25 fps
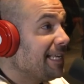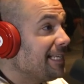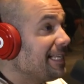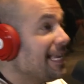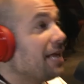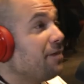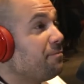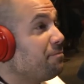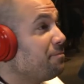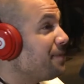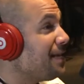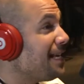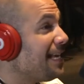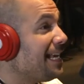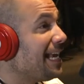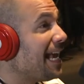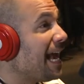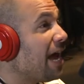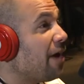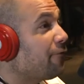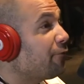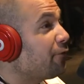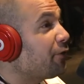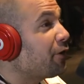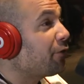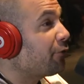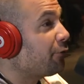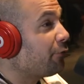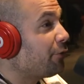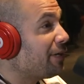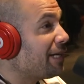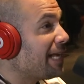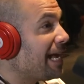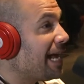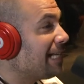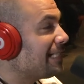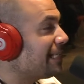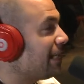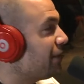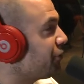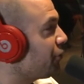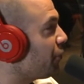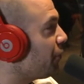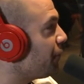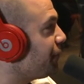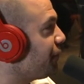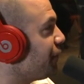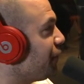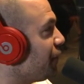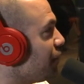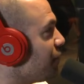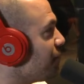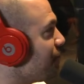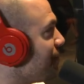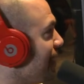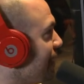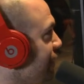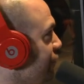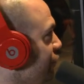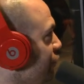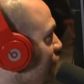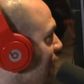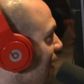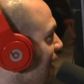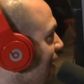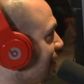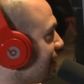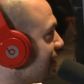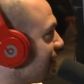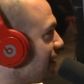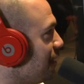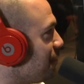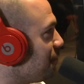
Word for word: Yet me, every three days, I start feeling my chest,